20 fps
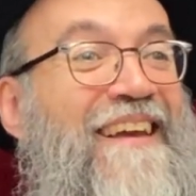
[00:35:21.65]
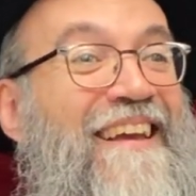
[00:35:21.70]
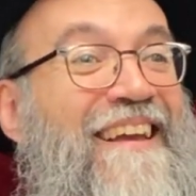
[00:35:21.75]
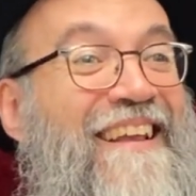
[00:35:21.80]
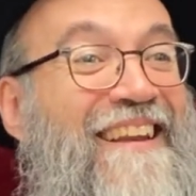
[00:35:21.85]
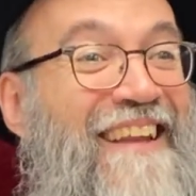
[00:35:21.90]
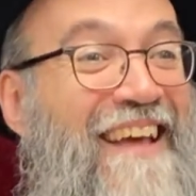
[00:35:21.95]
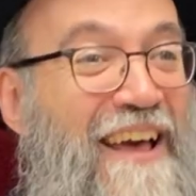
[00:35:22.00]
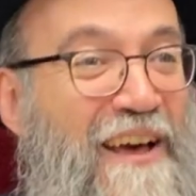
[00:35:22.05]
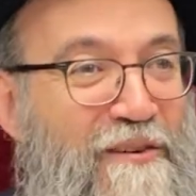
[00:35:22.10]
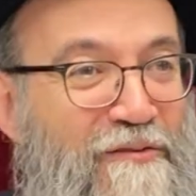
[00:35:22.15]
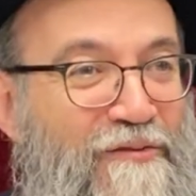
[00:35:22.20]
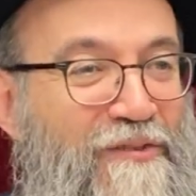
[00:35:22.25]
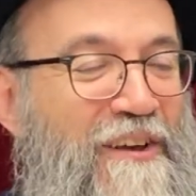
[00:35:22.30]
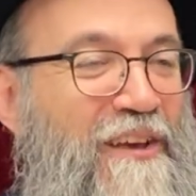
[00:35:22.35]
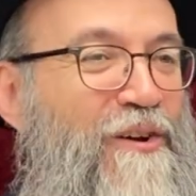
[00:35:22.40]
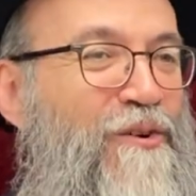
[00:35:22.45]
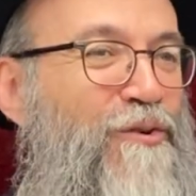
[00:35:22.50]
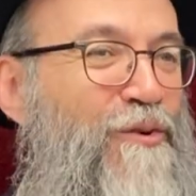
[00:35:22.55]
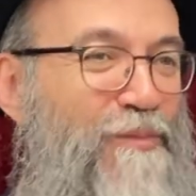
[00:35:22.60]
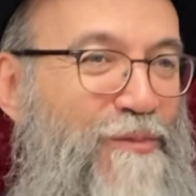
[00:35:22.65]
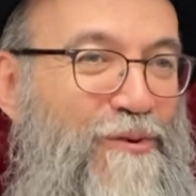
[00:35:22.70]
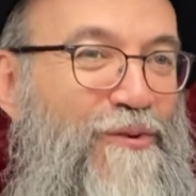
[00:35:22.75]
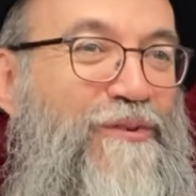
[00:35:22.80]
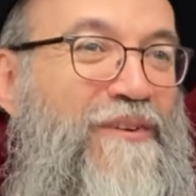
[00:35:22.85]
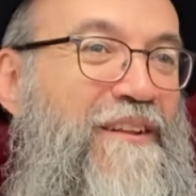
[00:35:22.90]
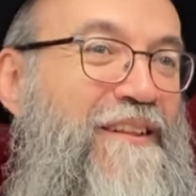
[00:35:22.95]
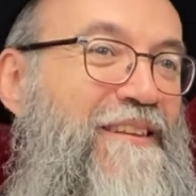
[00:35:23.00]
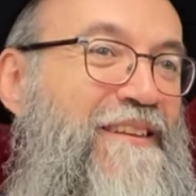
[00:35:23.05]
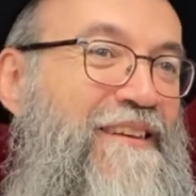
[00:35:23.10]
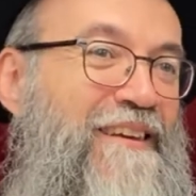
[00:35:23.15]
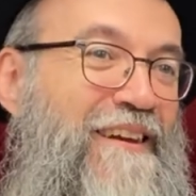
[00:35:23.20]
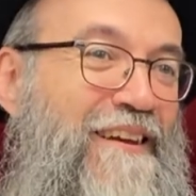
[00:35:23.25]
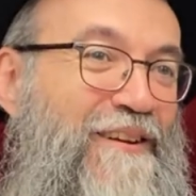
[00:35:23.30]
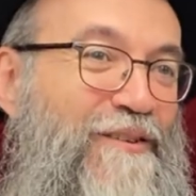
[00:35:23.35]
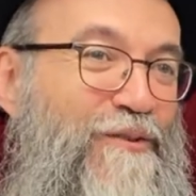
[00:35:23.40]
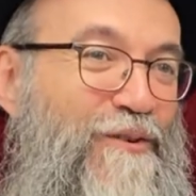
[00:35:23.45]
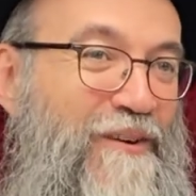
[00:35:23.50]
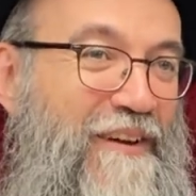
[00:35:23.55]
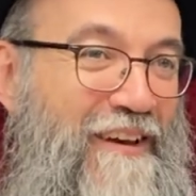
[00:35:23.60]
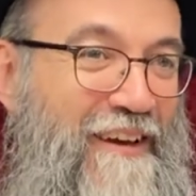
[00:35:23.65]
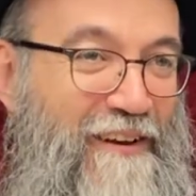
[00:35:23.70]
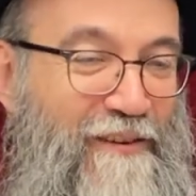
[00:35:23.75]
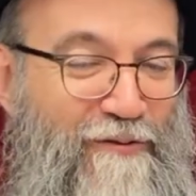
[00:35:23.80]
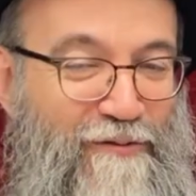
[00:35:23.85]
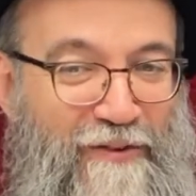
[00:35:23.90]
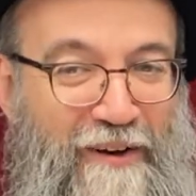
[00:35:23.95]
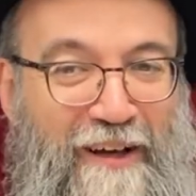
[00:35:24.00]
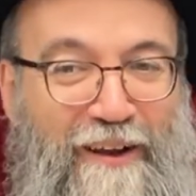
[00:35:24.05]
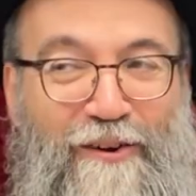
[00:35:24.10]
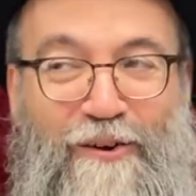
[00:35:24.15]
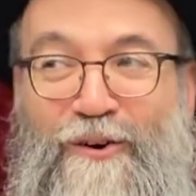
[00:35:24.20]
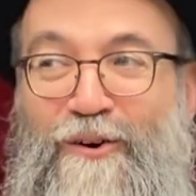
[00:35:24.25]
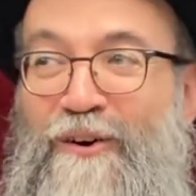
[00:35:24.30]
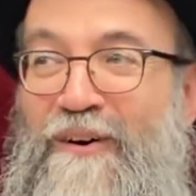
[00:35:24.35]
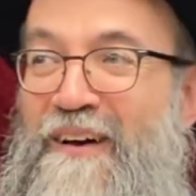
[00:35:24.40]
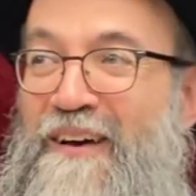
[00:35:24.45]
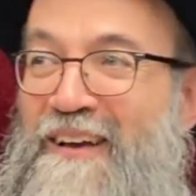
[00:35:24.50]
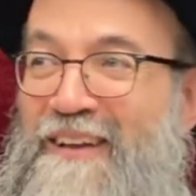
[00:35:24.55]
In every community, and you can follow